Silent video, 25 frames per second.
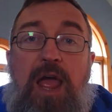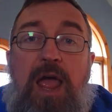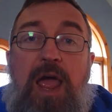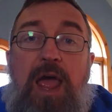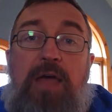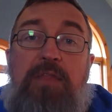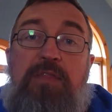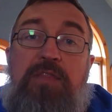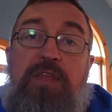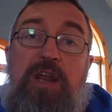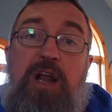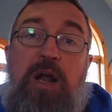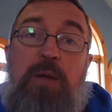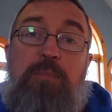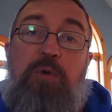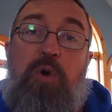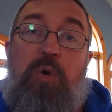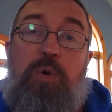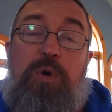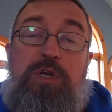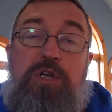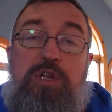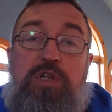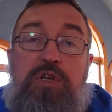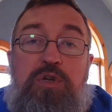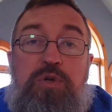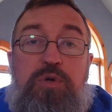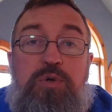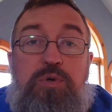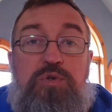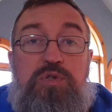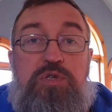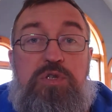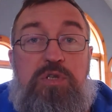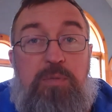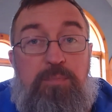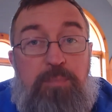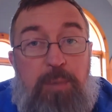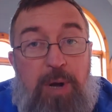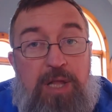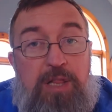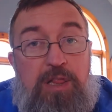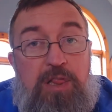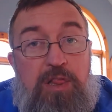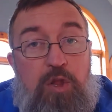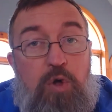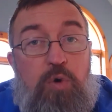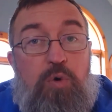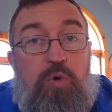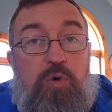and then I'm going to use my
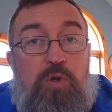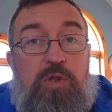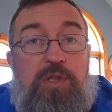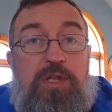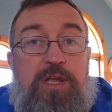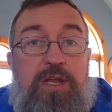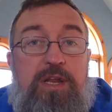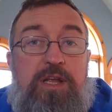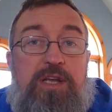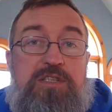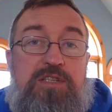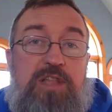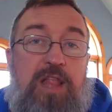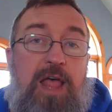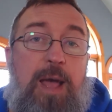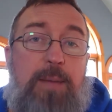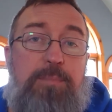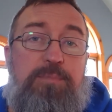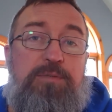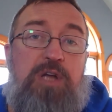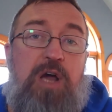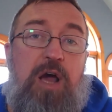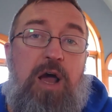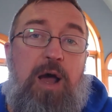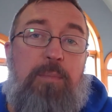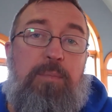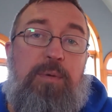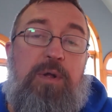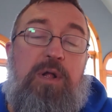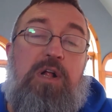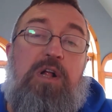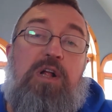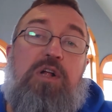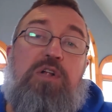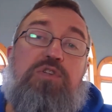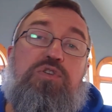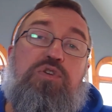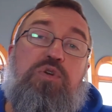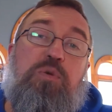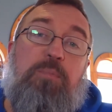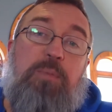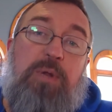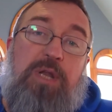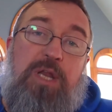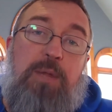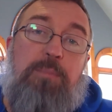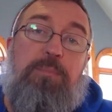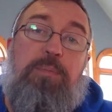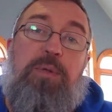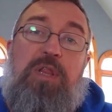local Linux laptop to
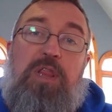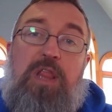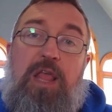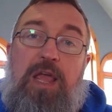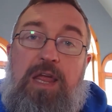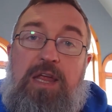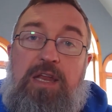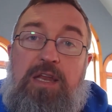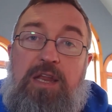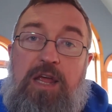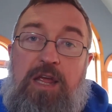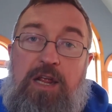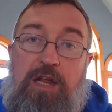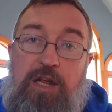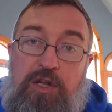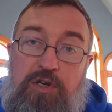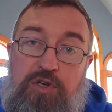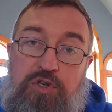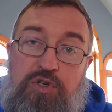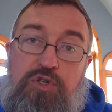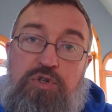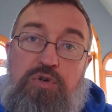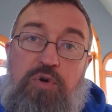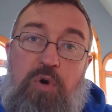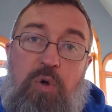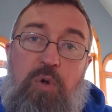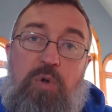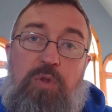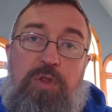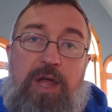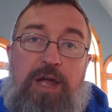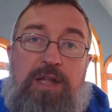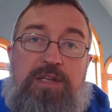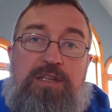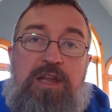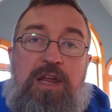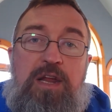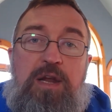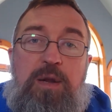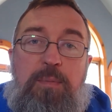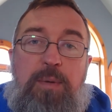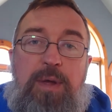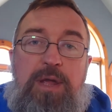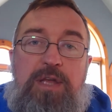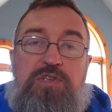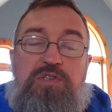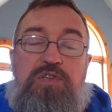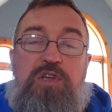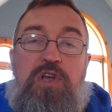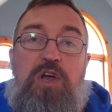manipulate and control that
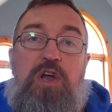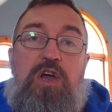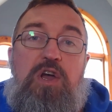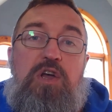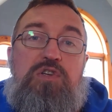database.